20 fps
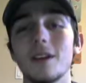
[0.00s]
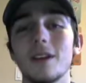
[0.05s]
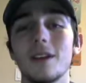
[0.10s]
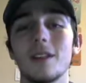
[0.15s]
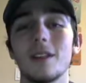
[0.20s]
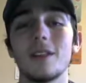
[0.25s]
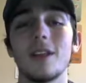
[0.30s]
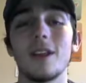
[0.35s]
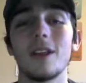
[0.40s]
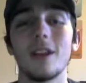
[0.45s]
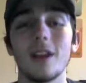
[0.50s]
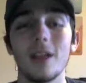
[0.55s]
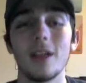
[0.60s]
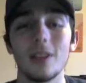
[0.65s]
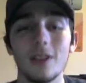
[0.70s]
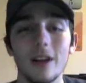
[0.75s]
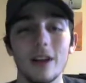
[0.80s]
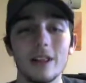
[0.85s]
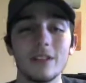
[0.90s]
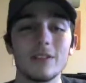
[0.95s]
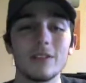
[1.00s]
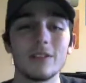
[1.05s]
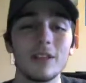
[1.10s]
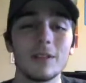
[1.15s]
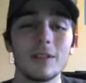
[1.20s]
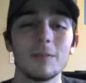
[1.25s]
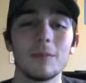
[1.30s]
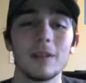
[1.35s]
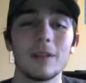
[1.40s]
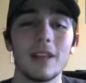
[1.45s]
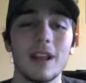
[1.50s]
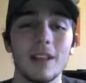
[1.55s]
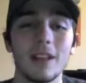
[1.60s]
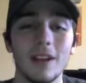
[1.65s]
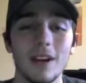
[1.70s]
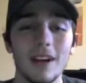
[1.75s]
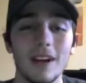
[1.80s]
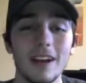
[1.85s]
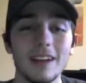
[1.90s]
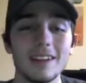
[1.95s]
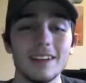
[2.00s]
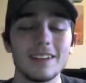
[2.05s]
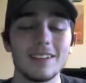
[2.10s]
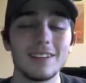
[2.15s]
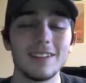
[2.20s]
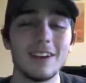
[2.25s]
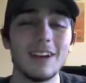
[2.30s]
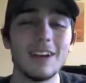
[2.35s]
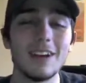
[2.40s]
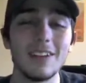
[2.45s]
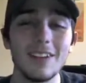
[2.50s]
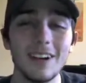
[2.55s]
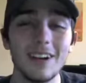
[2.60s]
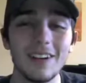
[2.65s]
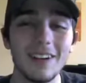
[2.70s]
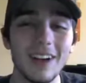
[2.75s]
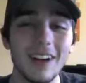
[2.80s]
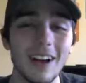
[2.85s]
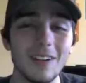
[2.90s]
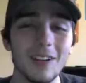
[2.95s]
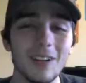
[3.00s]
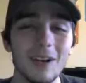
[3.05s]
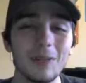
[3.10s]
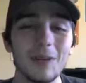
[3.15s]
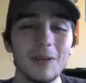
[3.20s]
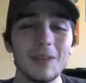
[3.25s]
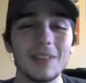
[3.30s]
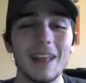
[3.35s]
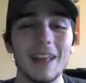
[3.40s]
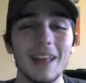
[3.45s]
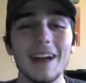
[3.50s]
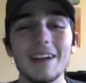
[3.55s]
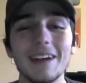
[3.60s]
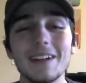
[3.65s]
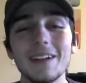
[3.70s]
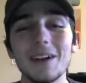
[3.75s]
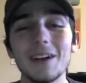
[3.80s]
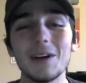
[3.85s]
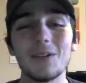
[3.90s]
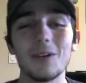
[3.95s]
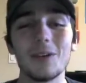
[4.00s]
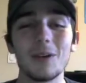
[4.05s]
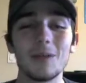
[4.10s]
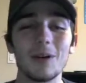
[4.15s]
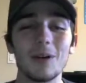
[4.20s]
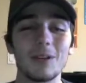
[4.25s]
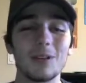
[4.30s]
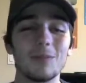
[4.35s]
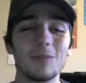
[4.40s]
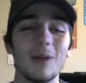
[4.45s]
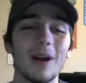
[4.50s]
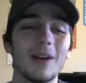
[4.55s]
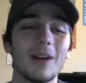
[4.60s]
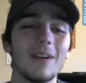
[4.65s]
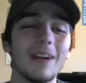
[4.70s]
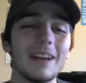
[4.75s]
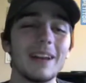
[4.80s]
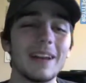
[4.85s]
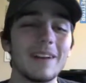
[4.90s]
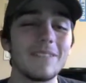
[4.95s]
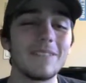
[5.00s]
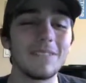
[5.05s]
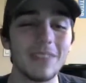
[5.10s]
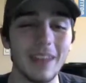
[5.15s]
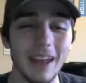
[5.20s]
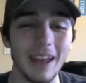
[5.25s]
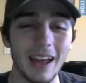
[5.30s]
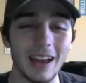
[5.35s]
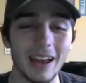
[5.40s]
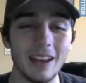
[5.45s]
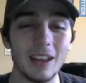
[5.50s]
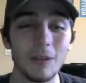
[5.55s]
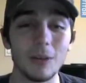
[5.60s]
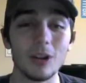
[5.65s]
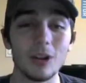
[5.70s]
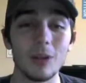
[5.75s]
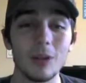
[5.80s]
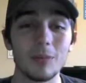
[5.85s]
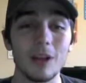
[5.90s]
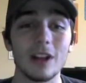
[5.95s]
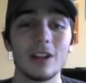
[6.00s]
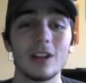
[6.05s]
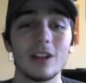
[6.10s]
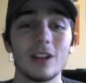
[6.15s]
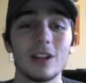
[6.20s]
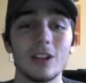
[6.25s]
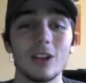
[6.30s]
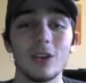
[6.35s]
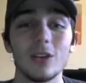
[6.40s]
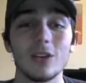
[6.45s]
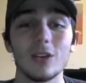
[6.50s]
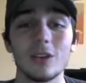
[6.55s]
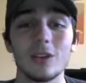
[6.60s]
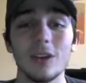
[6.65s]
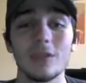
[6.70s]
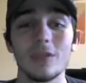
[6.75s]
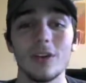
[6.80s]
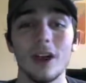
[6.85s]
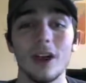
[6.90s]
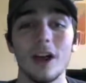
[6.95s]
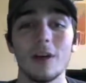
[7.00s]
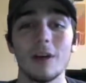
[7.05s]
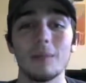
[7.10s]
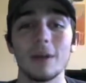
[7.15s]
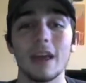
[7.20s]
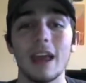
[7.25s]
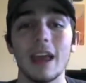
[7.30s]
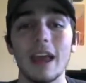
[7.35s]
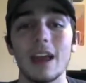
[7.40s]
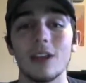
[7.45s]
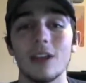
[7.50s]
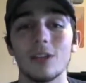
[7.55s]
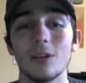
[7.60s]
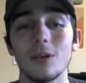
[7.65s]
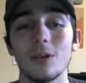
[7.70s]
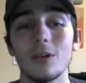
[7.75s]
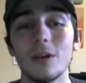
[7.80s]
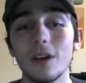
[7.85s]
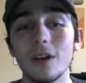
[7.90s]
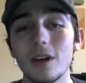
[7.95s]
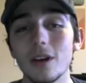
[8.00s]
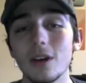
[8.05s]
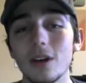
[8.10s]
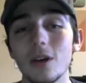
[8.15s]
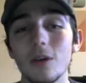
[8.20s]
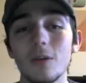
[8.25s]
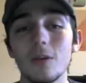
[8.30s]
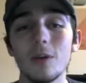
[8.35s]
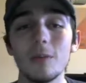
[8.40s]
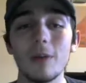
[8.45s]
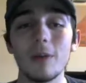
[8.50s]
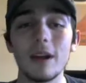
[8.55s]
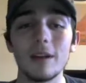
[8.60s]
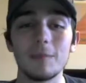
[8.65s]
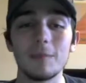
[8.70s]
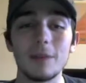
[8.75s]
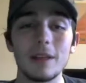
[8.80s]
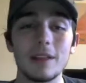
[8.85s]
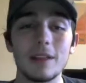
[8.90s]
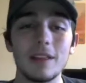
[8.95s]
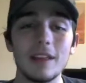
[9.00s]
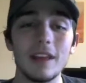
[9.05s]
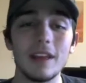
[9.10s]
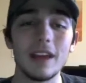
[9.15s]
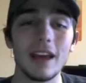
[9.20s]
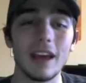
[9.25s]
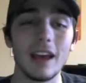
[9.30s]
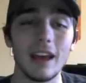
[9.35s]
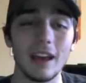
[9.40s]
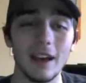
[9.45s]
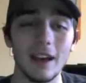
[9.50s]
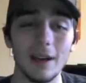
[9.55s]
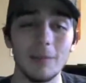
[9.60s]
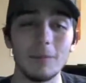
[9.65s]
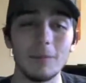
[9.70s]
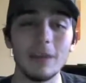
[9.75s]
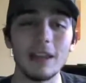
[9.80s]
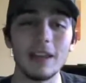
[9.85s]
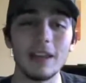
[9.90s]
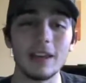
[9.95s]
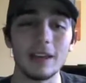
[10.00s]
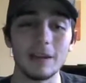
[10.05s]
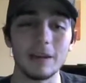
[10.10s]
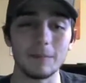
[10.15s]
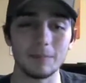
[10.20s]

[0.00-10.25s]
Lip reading: than the rest of us. But that's alright. We're not worried about that. We're worried about this battle right now. And Hitmontop's actually just going to go straight for a helping hand. So we might be seeing a immediate,